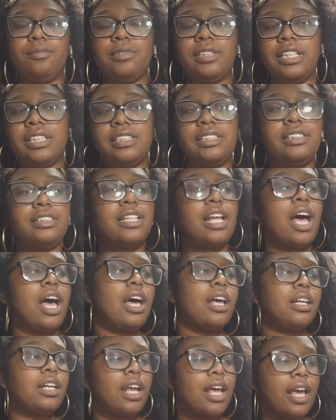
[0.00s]
This is
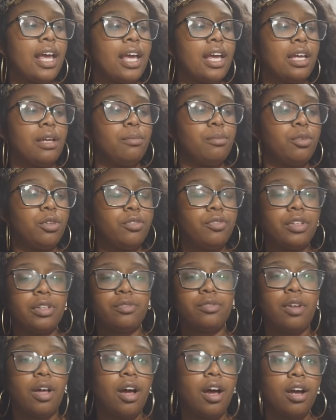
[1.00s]
not a
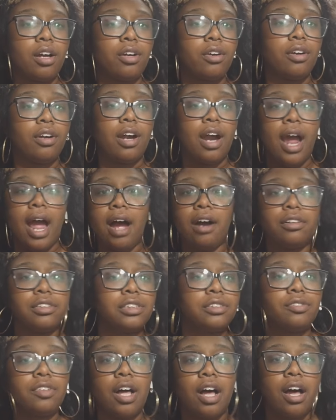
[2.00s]
moving vlog or a
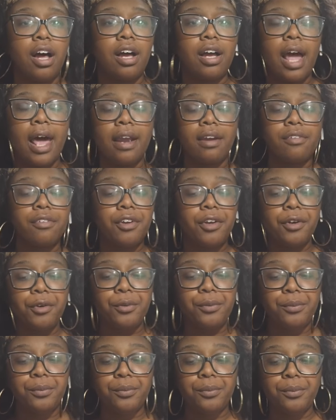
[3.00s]
house vlog. I don't
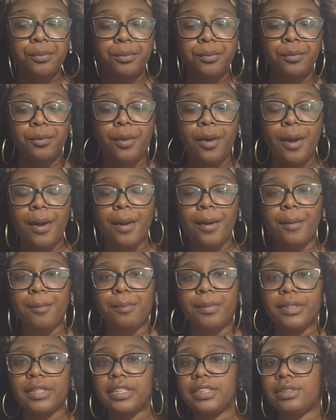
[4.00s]
know.
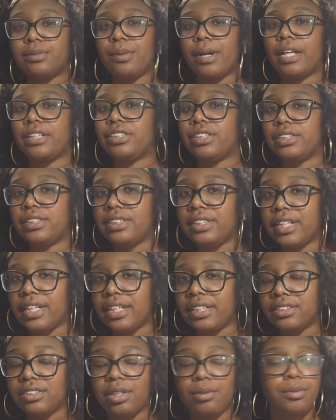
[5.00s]
But this is what I just
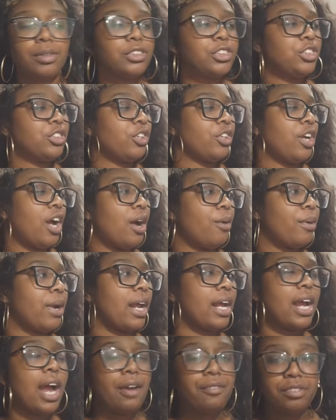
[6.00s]
did. So I'm going to show y'all what
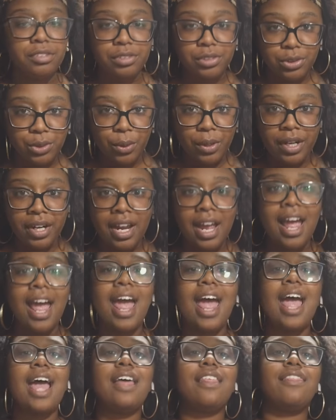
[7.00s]
I got from the store.
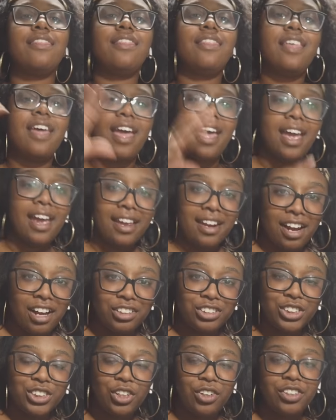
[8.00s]
And then
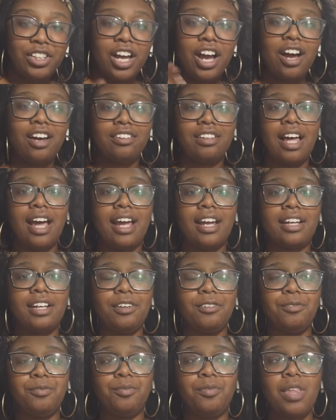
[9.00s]
I'll show y'all
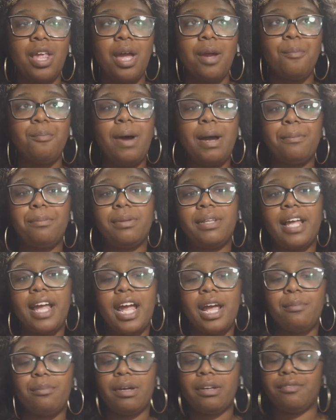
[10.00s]
like my
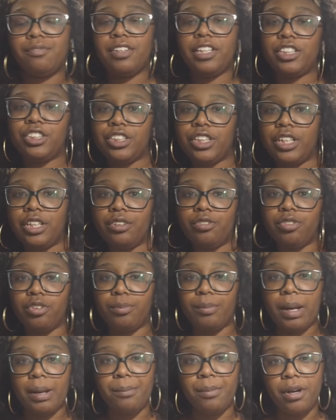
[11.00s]
plan, my vision
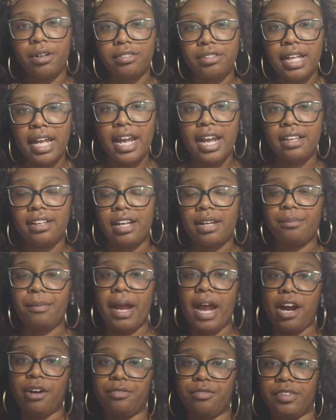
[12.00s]
for my birthday, like
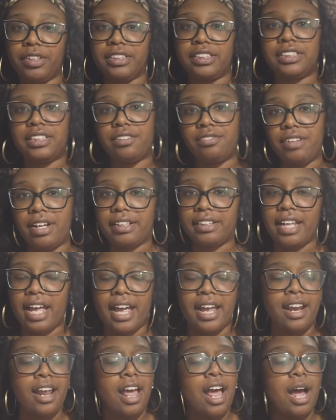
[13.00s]
my outfit, stuff like
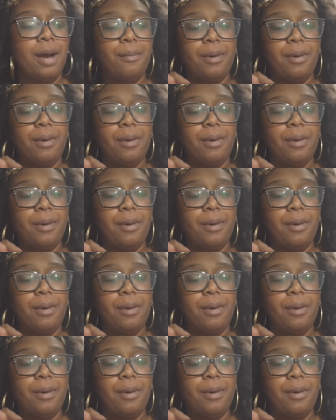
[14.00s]
that.